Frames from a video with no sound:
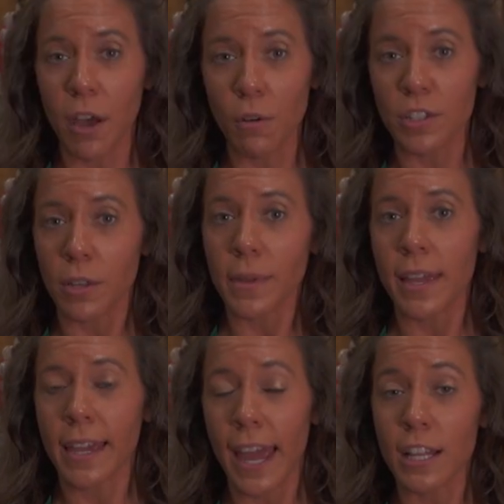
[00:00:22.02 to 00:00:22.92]
the
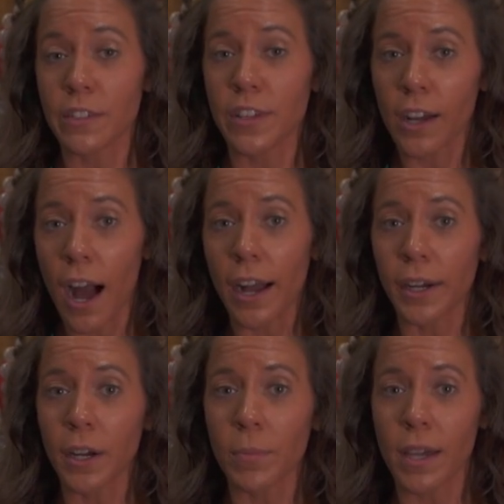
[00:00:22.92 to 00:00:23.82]
OCB Catonsville
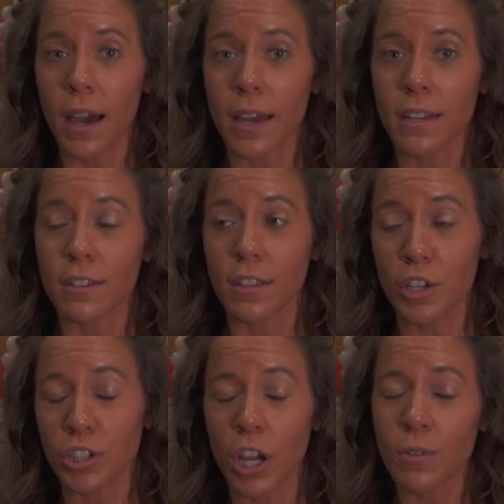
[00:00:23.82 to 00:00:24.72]
Conquer because
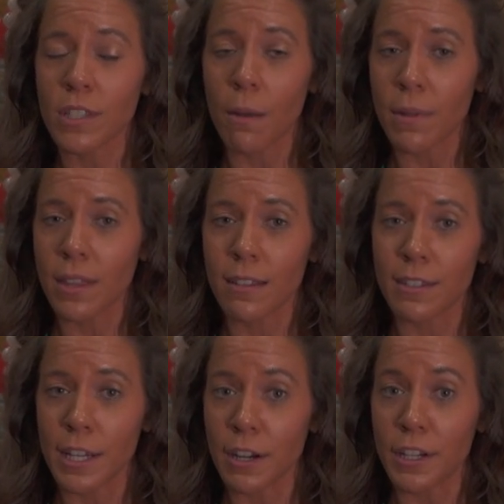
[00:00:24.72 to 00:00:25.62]
this show is something
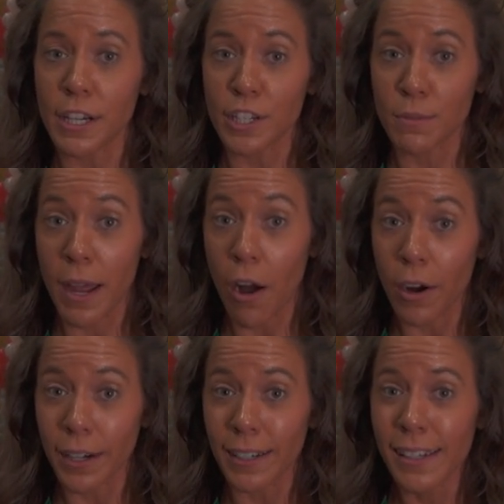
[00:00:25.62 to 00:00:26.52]
that's near and dear to my
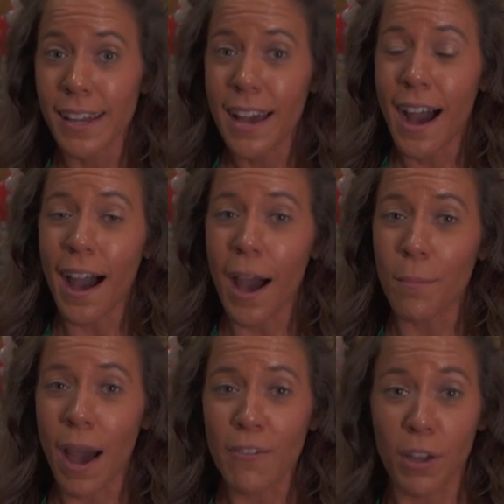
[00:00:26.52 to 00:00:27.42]
heart.
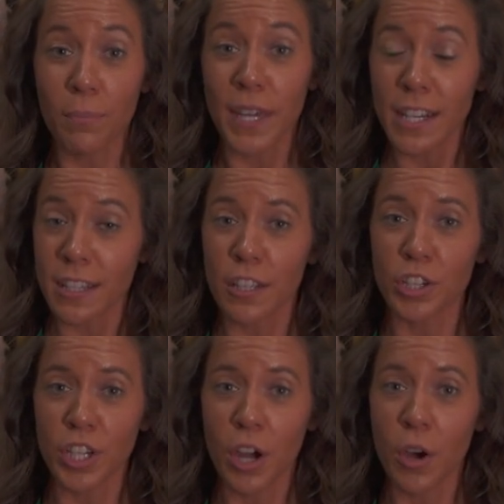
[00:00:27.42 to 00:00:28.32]
I've competed in the
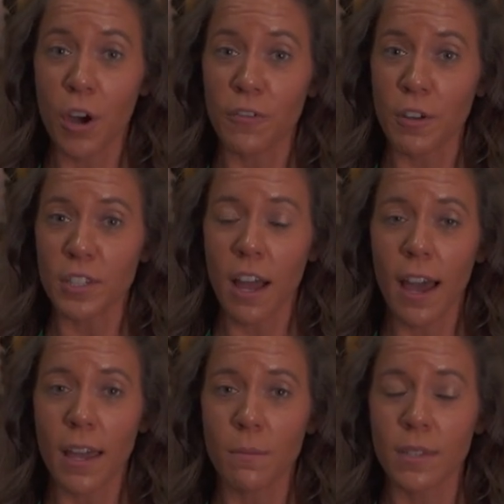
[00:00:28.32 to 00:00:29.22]
show a few
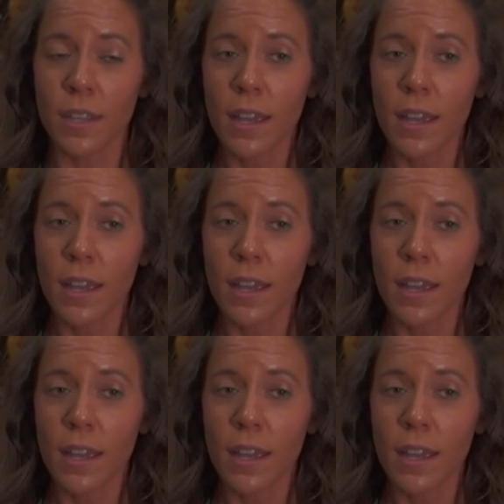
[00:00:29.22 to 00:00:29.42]
times.